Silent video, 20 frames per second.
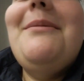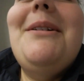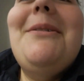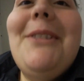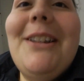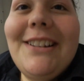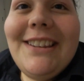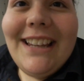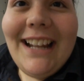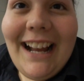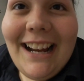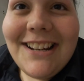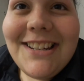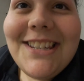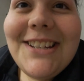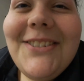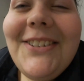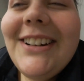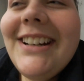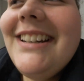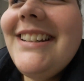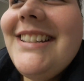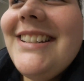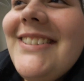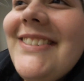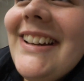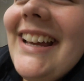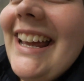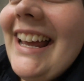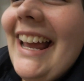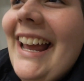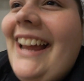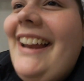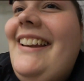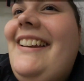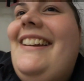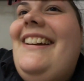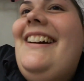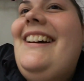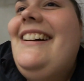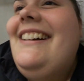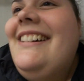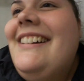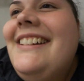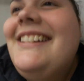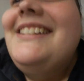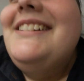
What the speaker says: my work that actually want to do it, and